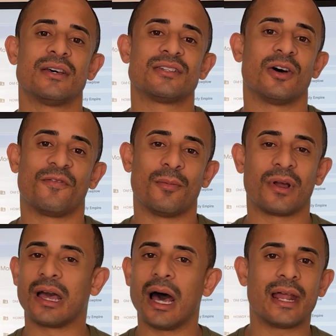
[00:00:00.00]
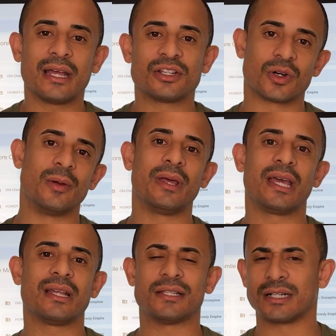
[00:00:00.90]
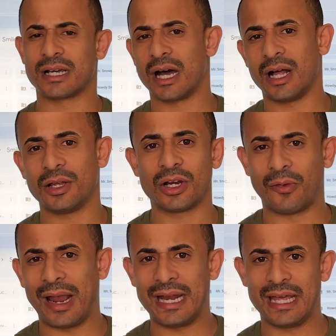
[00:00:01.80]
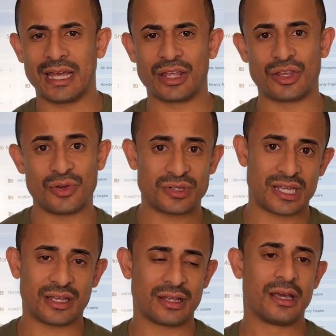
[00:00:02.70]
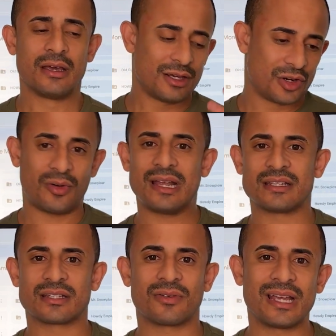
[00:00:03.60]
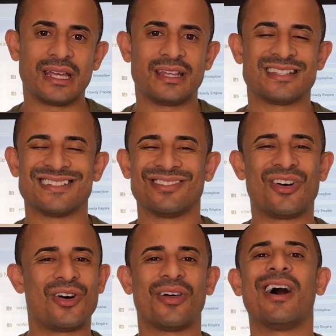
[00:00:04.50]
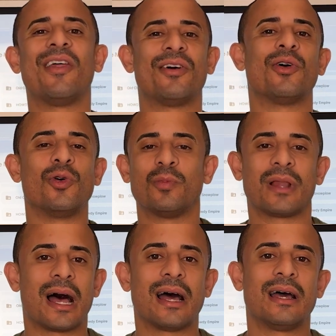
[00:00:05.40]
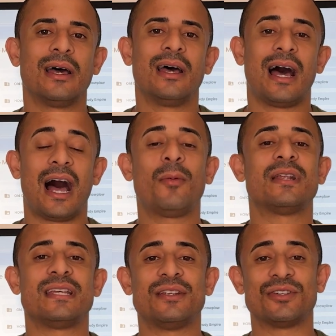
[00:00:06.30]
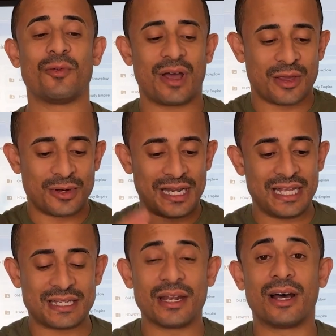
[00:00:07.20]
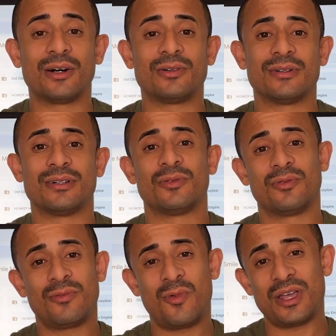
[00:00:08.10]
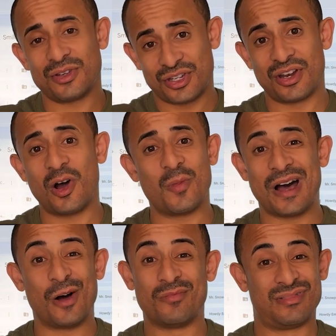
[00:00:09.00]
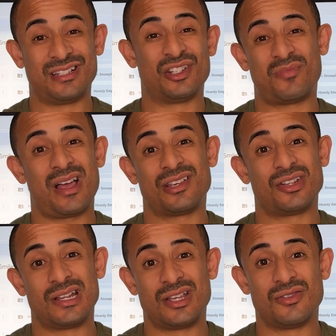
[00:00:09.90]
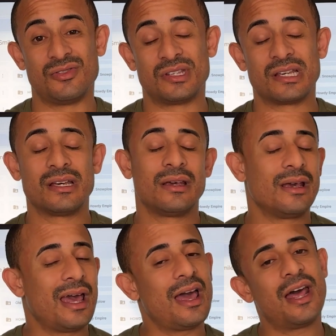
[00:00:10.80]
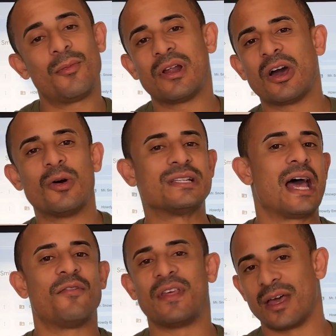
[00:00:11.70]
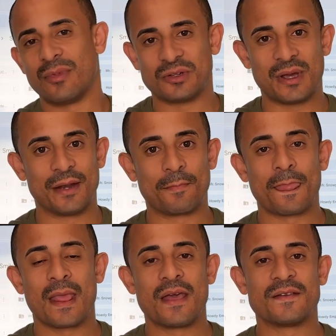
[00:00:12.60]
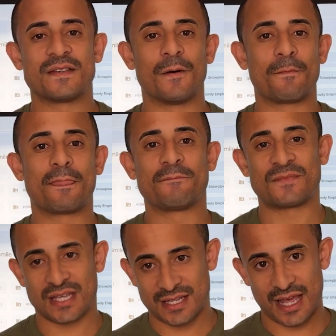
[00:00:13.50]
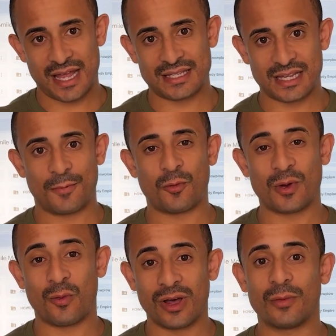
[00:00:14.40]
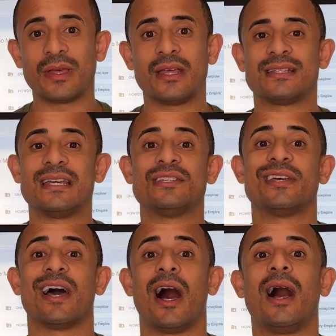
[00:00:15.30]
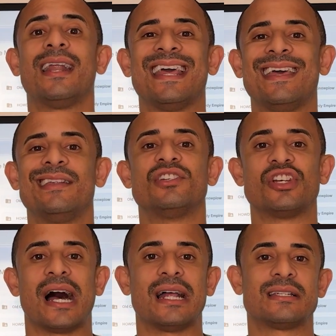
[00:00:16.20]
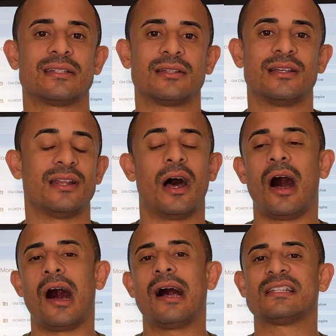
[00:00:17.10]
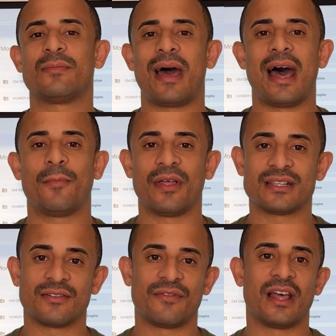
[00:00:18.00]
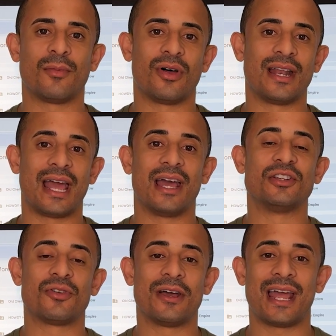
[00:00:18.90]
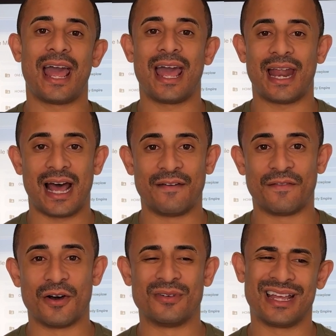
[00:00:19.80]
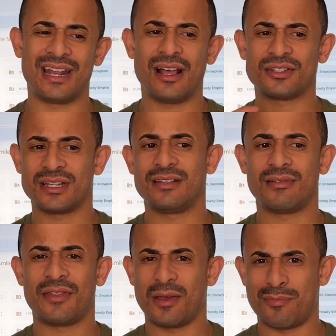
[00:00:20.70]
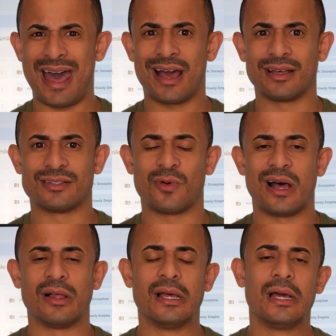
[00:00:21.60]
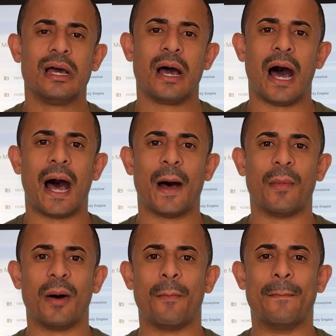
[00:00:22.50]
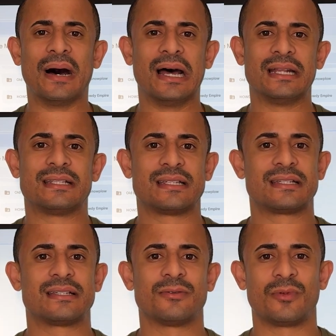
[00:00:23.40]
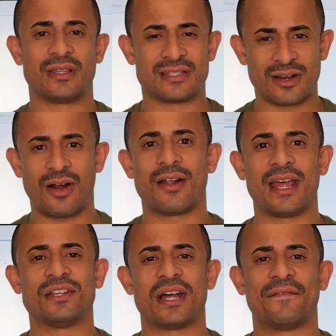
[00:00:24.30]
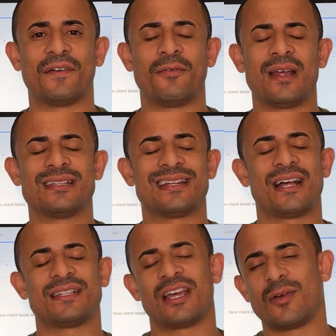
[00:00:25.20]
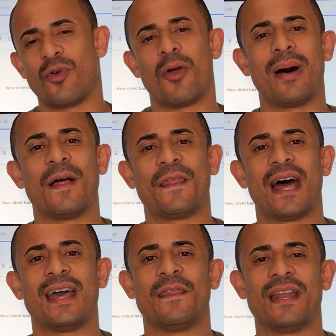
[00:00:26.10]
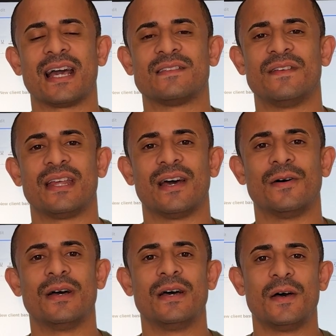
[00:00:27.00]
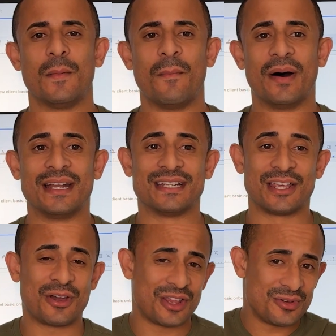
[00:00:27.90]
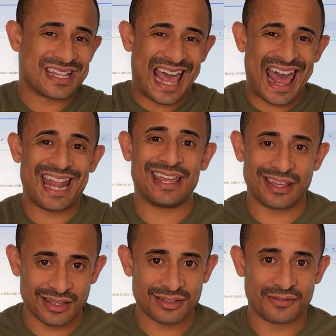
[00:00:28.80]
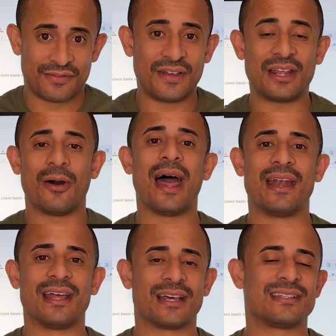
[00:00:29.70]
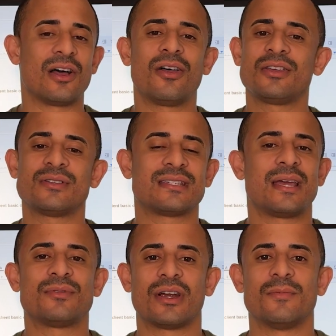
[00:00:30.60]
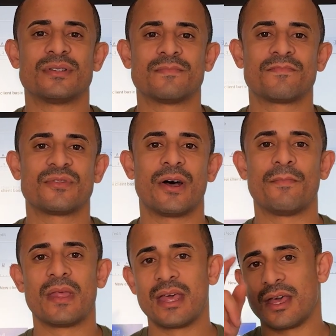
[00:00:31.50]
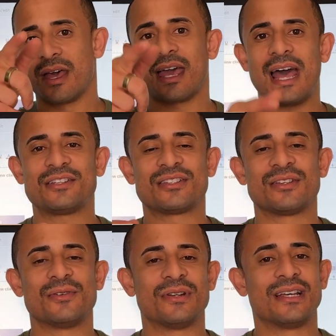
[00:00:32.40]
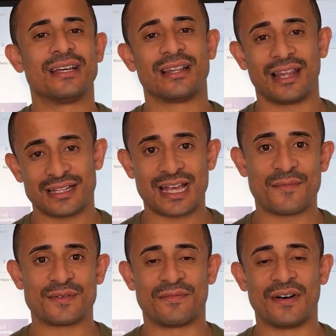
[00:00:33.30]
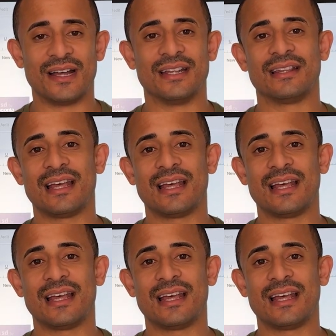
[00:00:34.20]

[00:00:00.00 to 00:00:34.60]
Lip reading: So from cutting and trimming to color grading, using green screens and all the other hoopla, I'm going to teach you what you need to know, what you should know about, but you probably shouldn't use, and I'm going to go into everything in between. So just a heads up, we will be teaching on InShot, an awesome app that's available on Android and iPhone, and actually I think Mac as well. But we start on InShot for a reason. I'll tell you more about that in the next video. But you can use any video editing because they all use the same terms. So catch you soon. Let's have some fun.